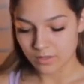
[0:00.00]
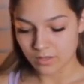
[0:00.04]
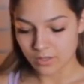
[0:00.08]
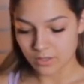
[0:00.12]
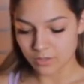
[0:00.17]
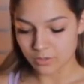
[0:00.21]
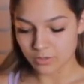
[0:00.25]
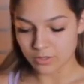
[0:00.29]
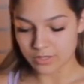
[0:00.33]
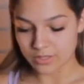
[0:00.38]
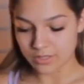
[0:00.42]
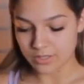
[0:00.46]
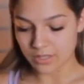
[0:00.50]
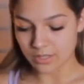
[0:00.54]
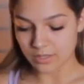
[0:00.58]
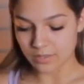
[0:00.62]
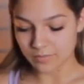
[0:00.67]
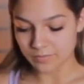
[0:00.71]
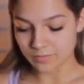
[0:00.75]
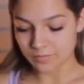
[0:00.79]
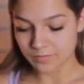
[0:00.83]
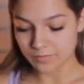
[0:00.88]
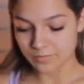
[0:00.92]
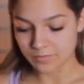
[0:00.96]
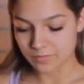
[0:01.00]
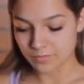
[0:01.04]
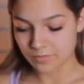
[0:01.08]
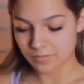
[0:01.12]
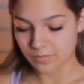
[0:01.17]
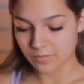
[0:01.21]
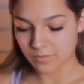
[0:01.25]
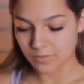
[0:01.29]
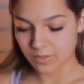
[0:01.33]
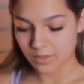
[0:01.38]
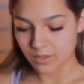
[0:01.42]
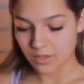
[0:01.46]
Interesting.
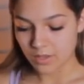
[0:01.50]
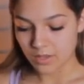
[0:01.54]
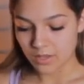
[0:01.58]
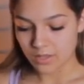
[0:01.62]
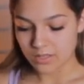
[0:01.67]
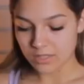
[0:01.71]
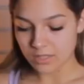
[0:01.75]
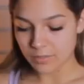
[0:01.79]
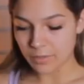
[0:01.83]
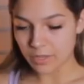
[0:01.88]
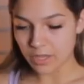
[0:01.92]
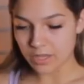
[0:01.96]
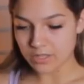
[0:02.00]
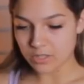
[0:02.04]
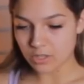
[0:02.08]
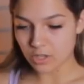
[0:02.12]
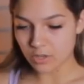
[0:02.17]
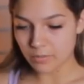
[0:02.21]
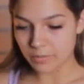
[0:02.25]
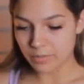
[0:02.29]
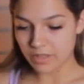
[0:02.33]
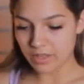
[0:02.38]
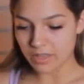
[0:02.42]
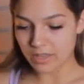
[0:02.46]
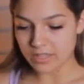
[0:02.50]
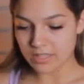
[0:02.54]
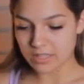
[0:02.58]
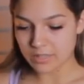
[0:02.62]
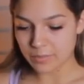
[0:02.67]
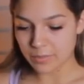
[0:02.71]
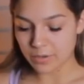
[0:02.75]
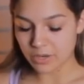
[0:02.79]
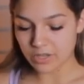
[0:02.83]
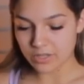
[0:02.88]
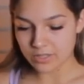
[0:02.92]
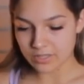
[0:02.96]
Some of you guys could be
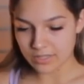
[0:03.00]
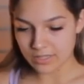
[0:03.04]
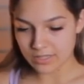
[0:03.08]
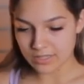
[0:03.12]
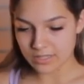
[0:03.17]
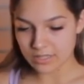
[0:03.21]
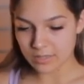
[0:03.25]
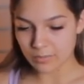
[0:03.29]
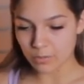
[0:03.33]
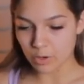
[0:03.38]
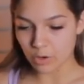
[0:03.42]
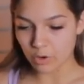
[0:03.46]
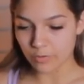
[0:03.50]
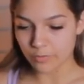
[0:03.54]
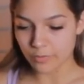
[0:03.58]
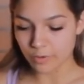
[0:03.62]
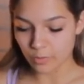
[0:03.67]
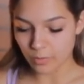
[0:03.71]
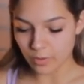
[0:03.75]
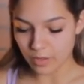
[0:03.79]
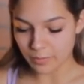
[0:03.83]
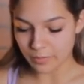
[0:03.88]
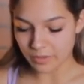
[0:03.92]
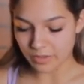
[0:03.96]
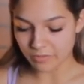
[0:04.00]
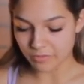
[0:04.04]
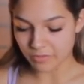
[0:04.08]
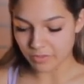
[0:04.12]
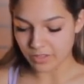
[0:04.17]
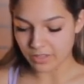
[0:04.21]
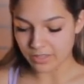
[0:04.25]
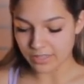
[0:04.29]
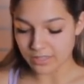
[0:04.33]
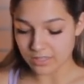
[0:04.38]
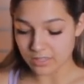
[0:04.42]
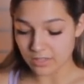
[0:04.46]
experiencing some overwhelming
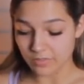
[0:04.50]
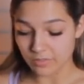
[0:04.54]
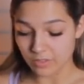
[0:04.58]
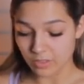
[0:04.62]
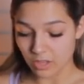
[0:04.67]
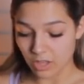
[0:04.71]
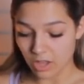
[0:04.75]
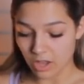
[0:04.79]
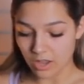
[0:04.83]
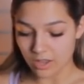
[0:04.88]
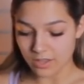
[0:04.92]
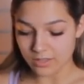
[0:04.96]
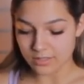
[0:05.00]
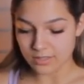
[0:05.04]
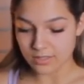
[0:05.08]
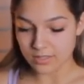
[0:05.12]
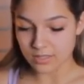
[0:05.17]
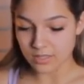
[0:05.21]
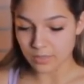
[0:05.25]
feelings of loss.